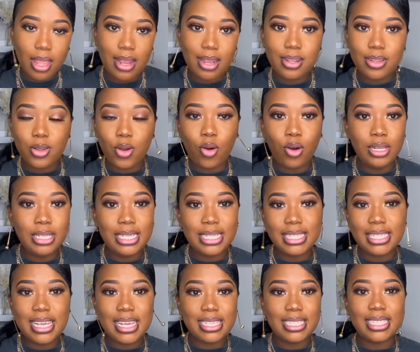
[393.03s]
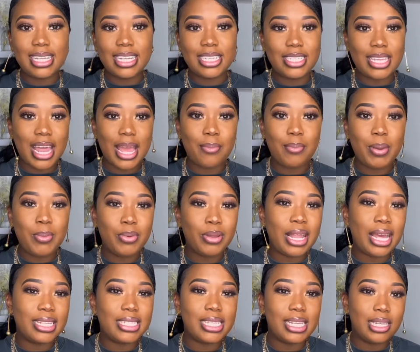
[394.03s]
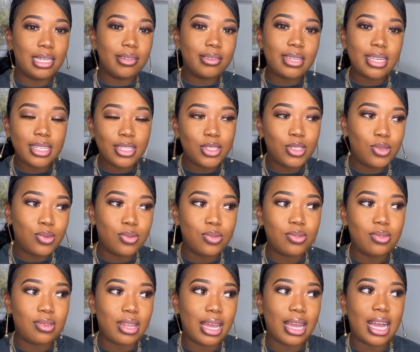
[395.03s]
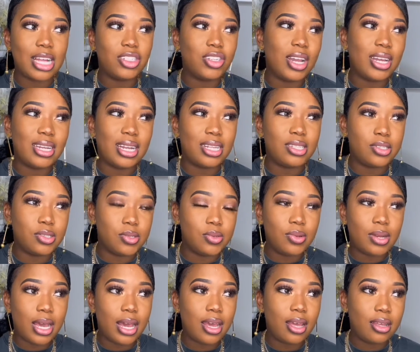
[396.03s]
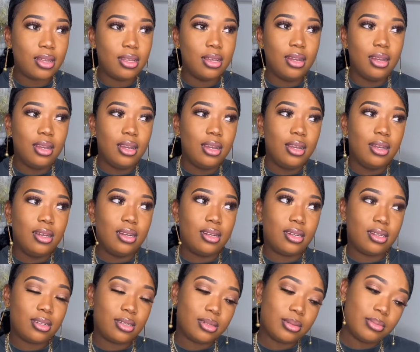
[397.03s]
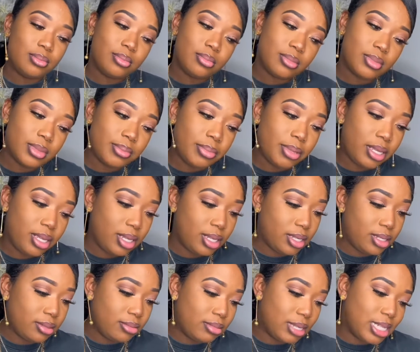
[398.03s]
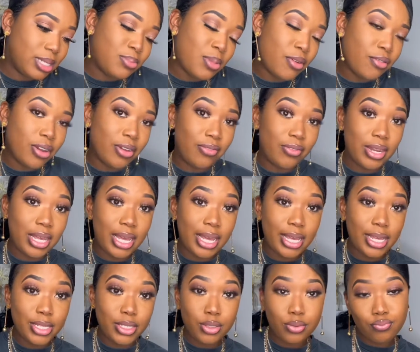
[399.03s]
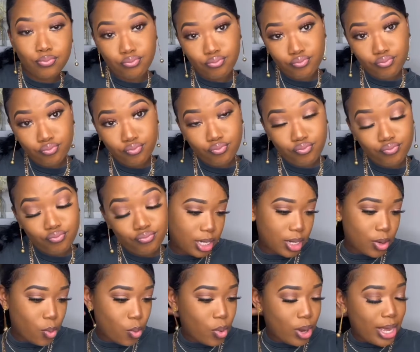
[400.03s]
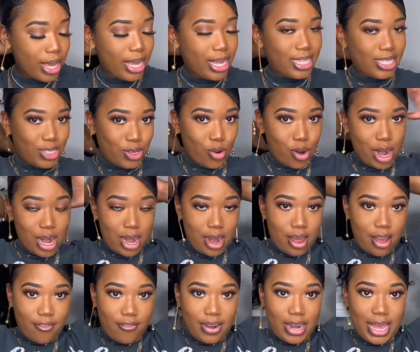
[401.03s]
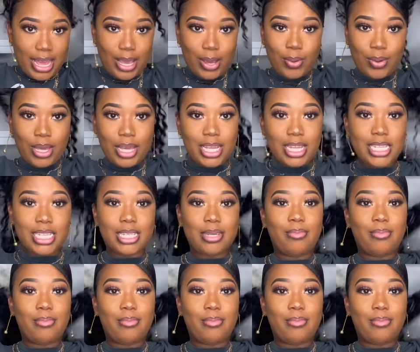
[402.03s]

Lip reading: all these things that like people like to look into. Like I try not to do that. But yeah, that's my red flags. What is your love language?